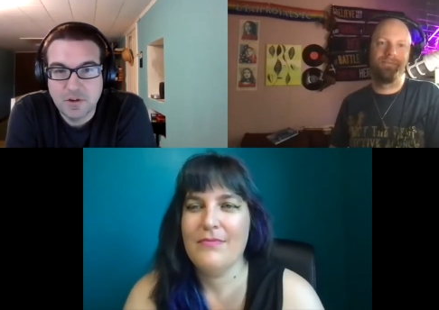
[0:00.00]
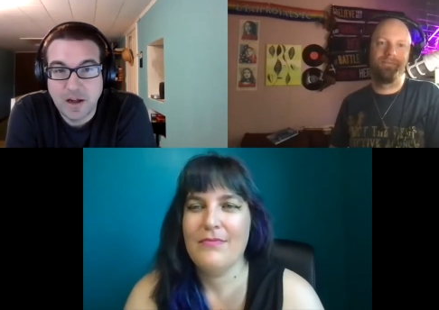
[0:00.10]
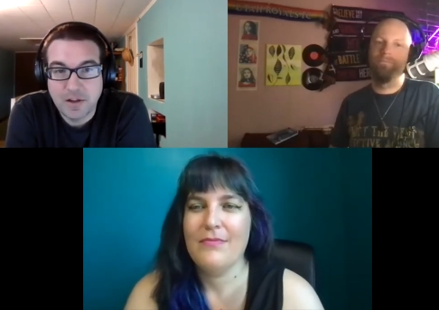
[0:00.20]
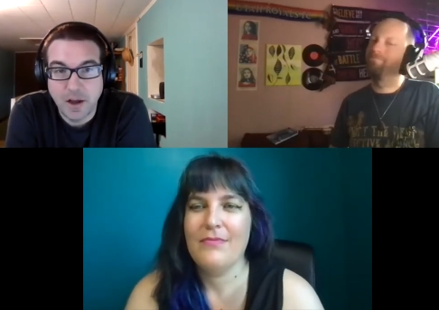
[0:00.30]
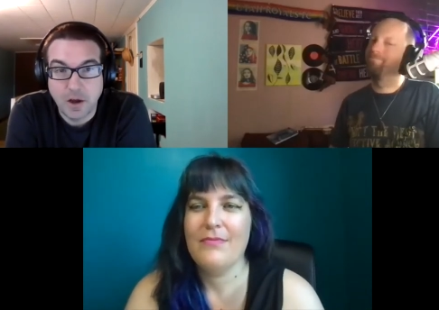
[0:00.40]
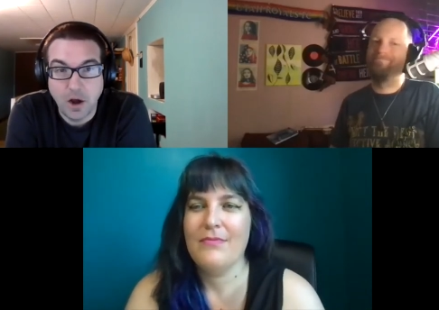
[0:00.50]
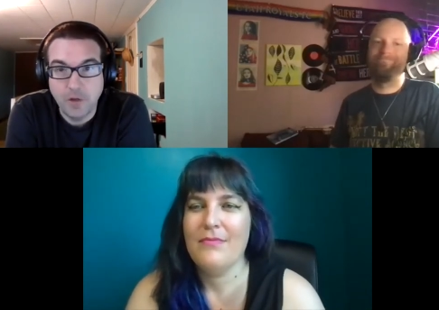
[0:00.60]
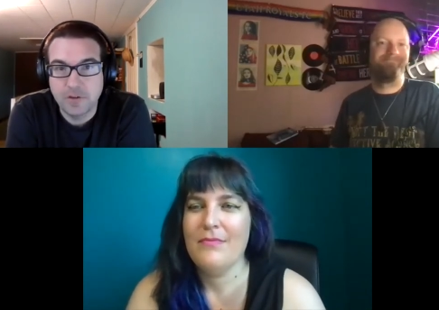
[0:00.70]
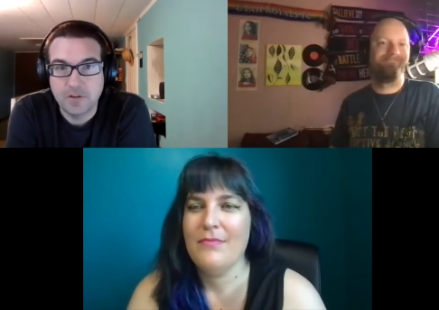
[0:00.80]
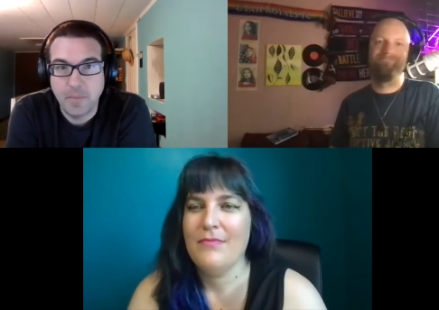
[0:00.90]
Speaker 1: not like oh
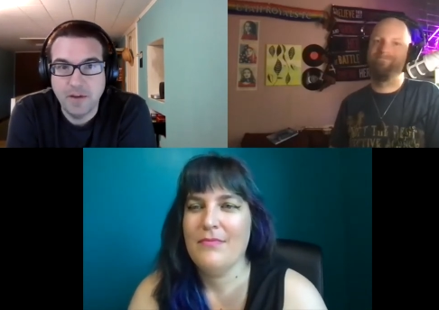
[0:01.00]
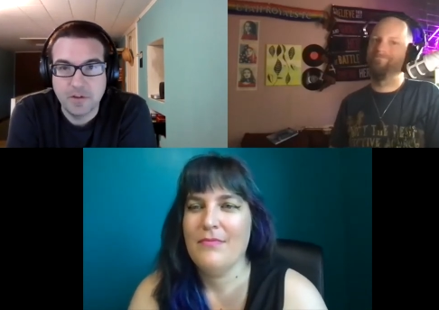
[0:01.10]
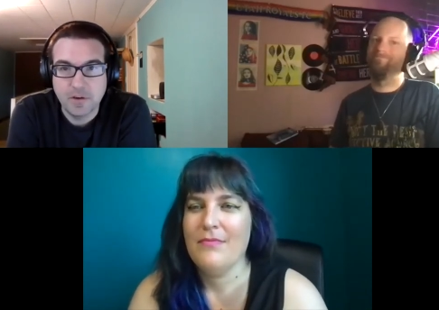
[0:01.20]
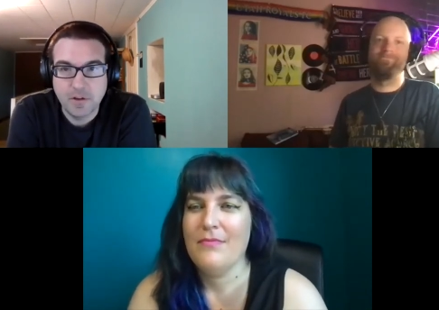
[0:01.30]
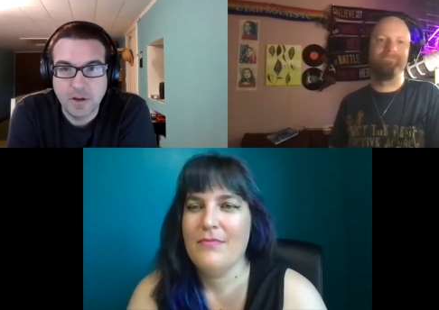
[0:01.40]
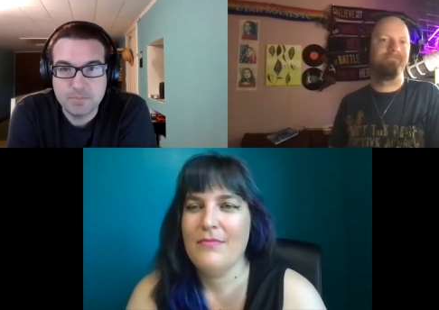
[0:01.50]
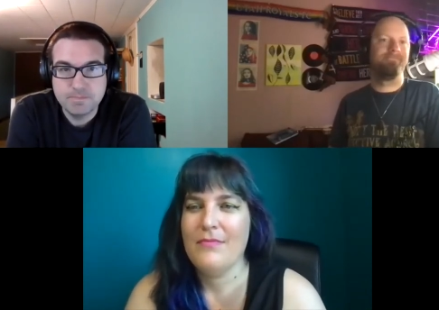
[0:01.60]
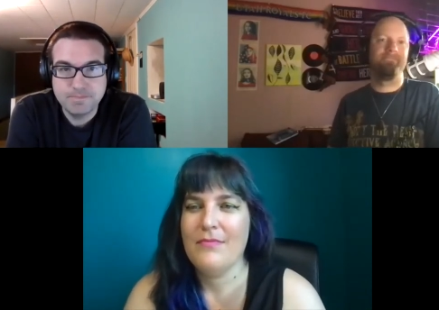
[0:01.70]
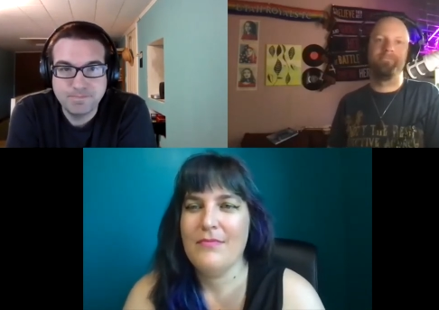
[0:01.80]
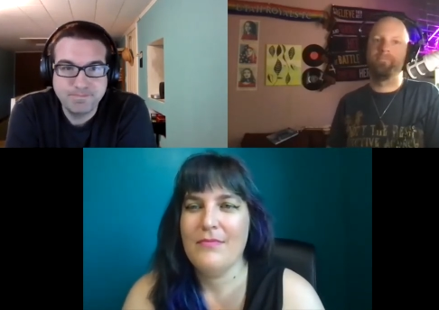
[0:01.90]
this is amazing you're like
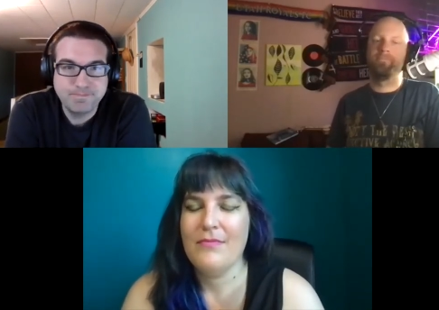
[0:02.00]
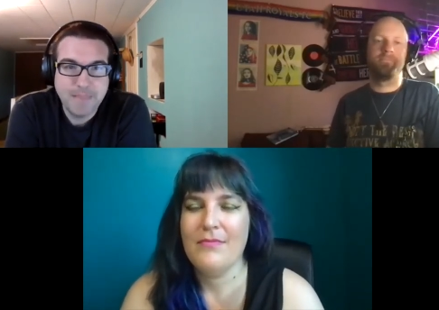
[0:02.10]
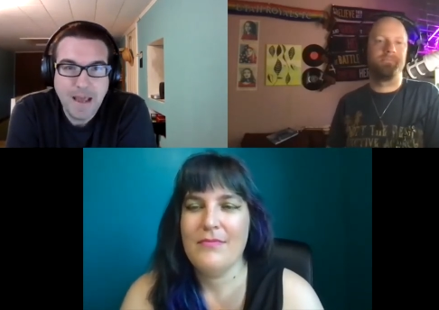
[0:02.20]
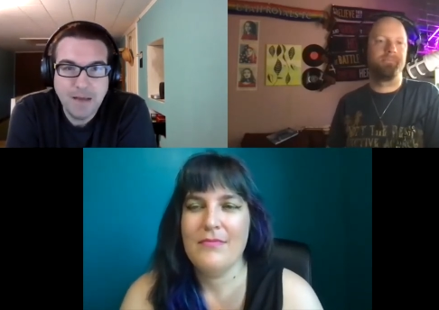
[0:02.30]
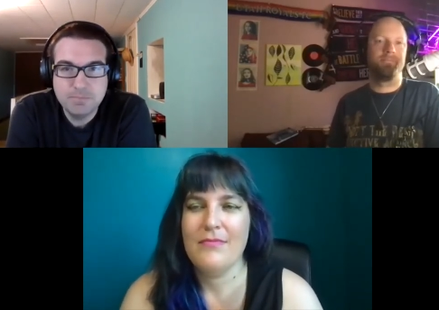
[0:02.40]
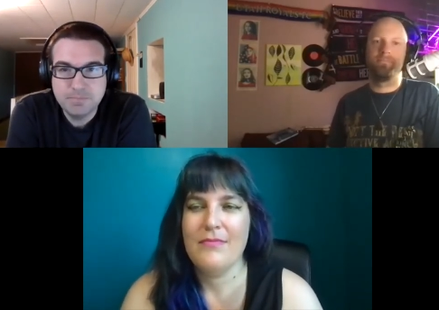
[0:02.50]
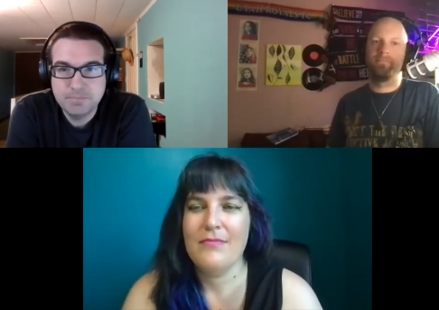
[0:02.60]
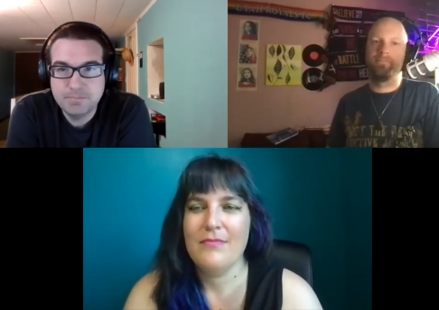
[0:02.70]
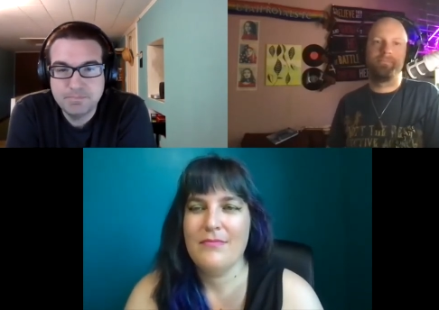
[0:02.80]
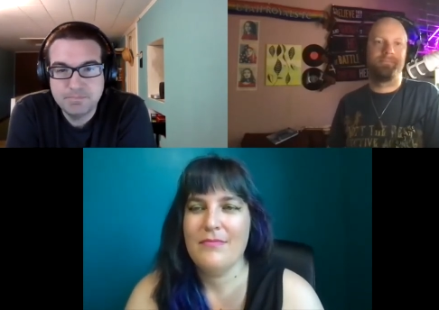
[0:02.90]
yeah.
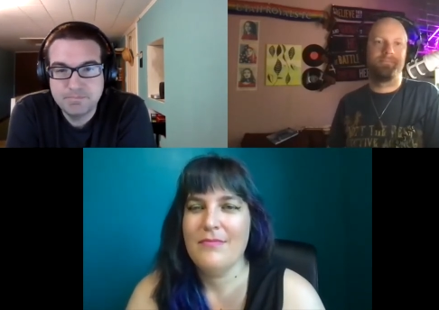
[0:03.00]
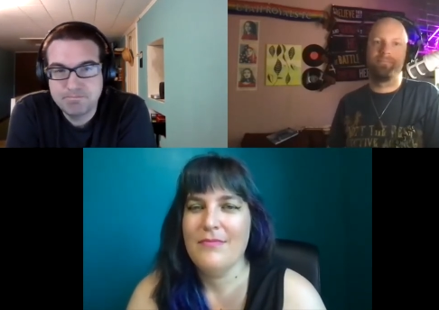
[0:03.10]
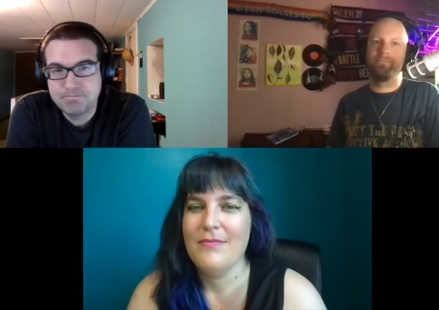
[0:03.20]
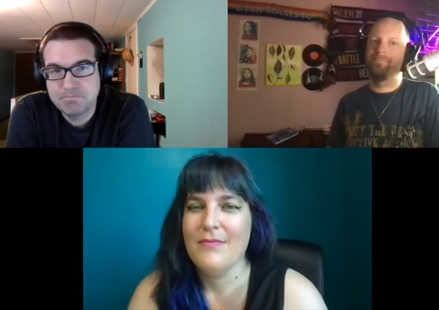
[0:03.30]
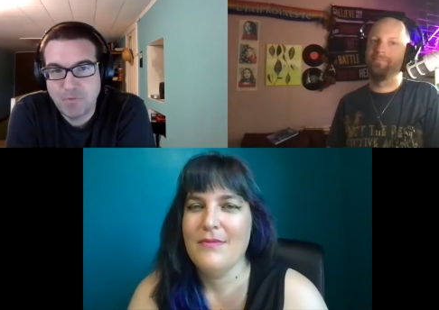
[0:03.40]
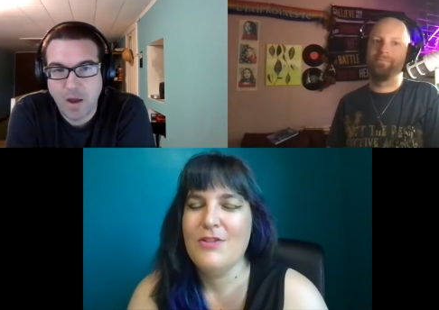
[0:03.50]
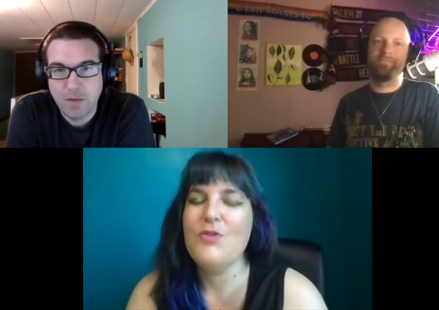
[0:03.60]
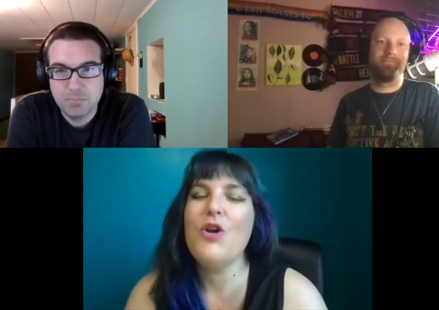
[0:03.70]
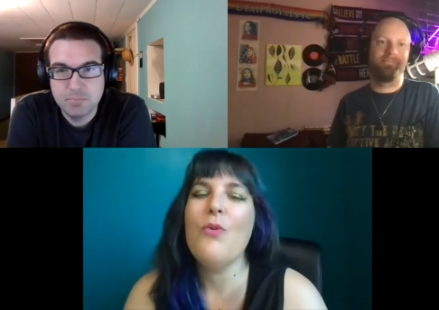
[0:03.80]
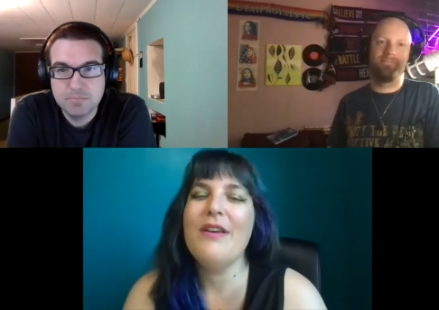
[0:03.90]
Speaker 2: so fine.
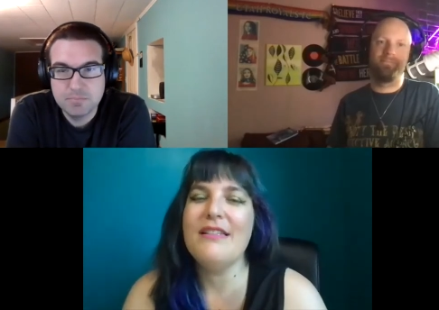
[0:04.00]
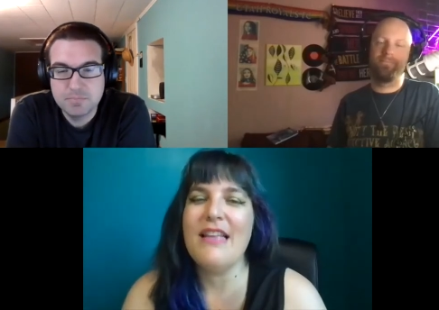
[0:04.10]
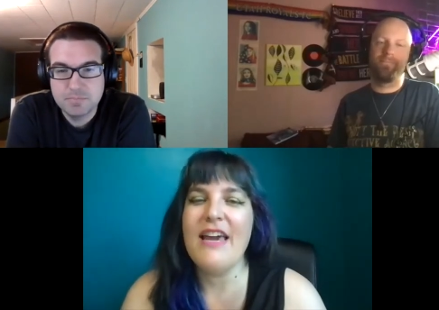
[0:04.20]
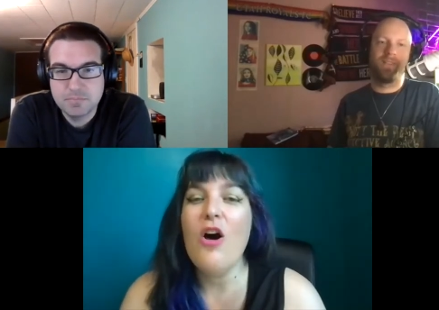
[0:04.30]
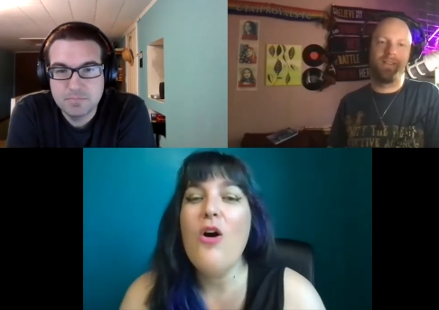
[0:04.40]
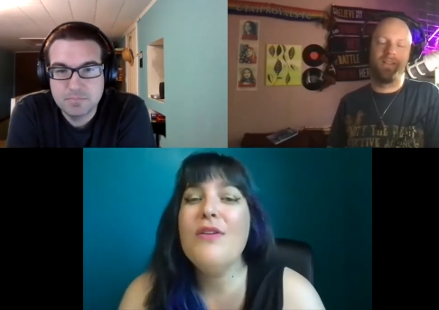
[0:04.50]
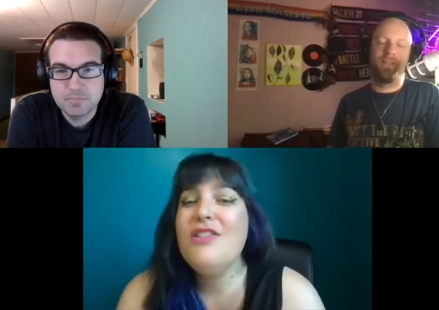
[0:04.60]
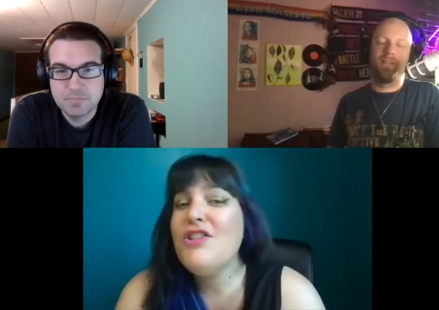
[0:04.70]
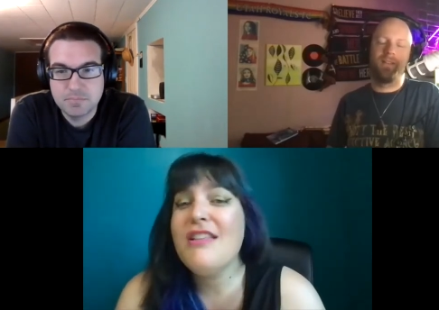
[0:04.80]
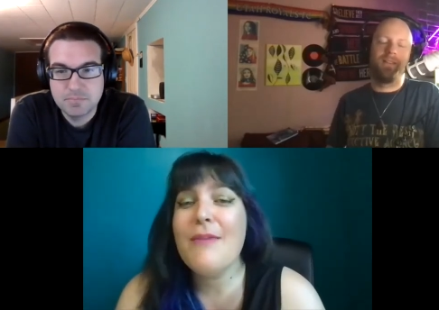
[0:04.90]
no one is like oh it's
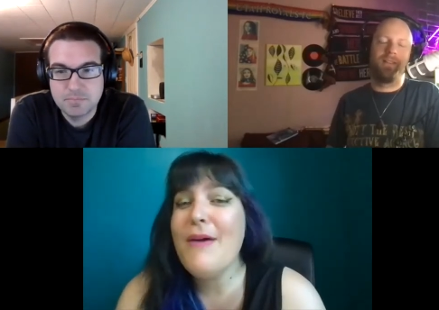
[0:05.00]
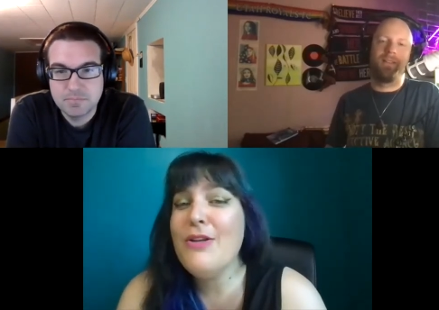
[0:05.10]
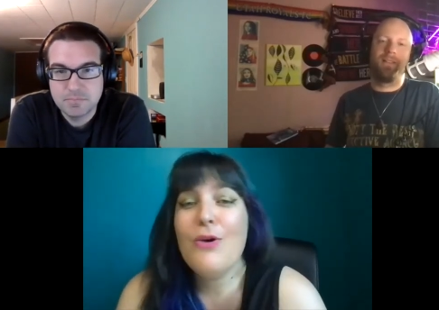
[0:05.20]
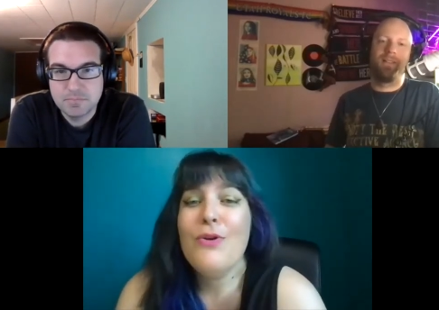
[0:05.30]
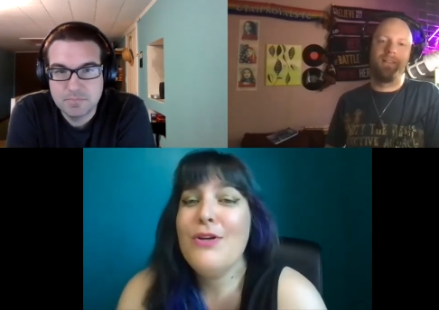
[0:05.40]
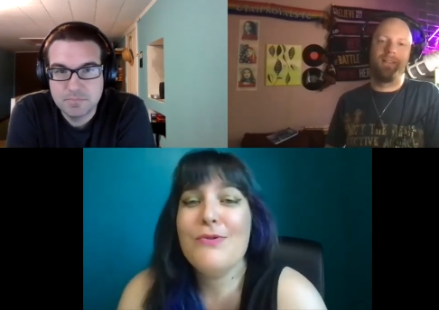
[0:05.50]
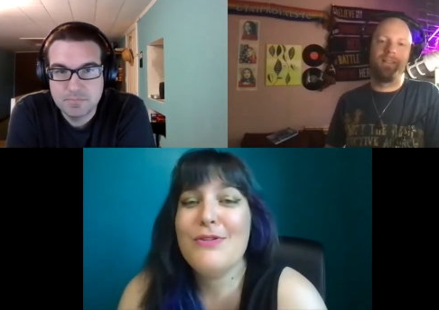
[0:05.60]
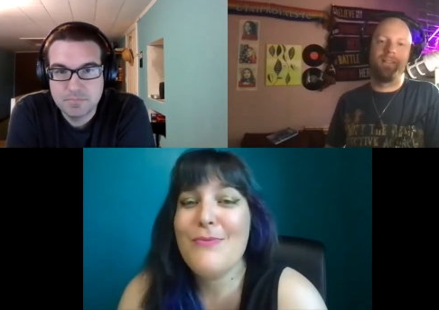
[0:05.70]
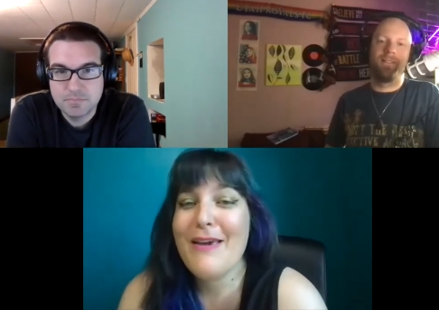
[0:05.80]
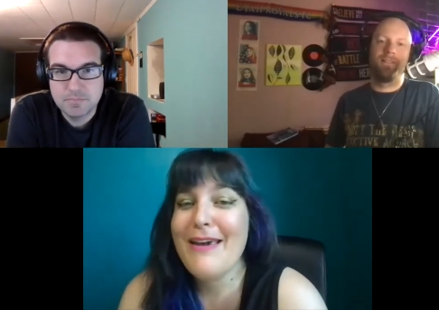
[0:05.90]
just like my nona used to
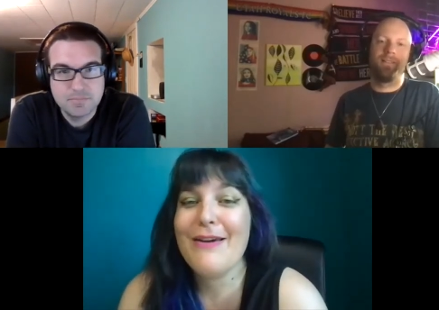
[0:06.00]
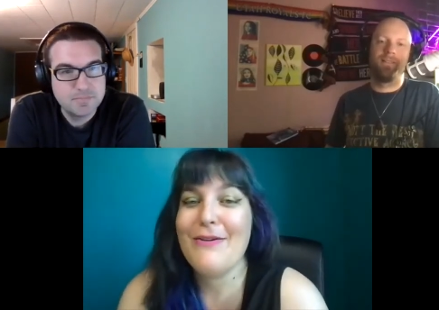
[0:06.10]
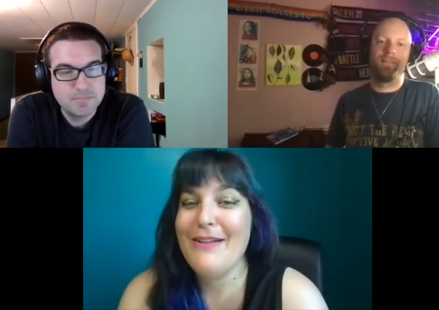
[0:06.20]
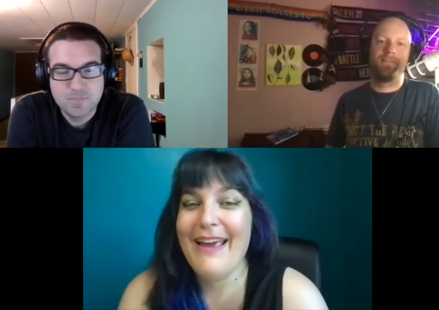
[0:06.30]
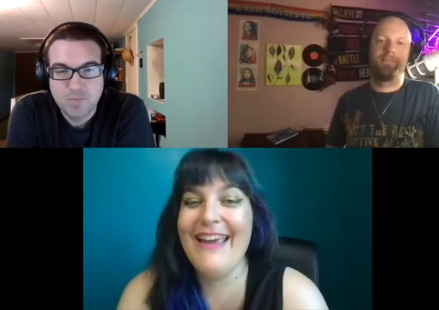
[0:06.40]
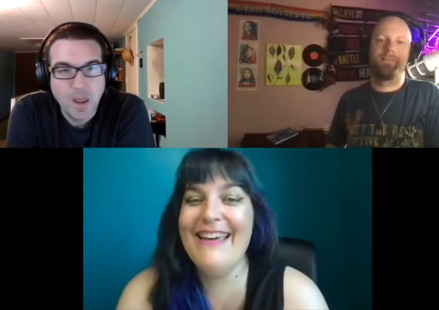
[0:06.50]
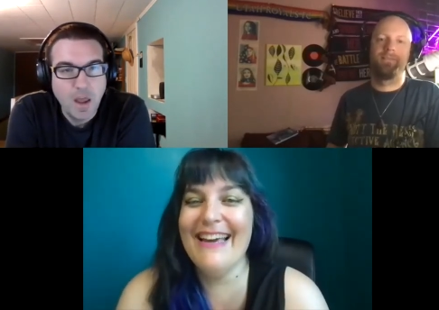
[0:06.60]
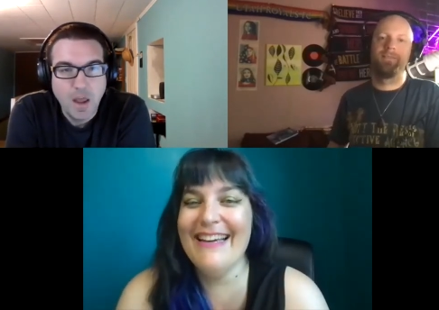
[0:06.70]
make or like